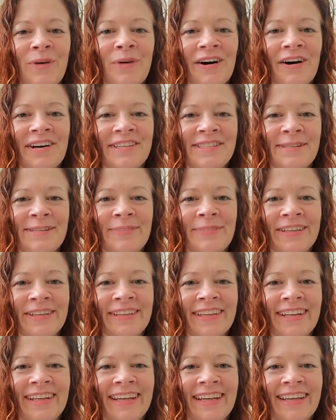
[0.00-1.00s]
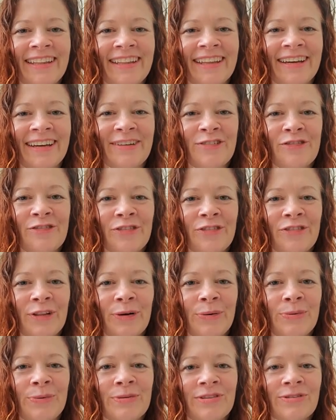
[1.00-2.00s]
possibility that
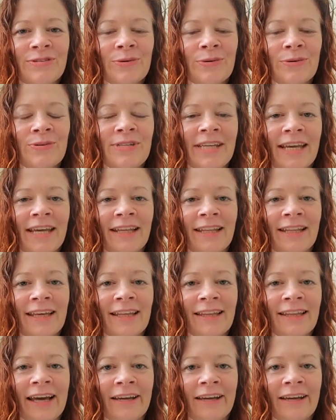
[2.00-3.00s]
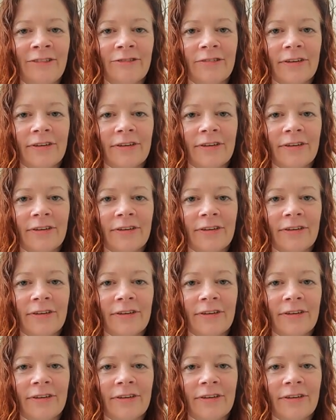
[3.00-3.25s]
flows through daily life.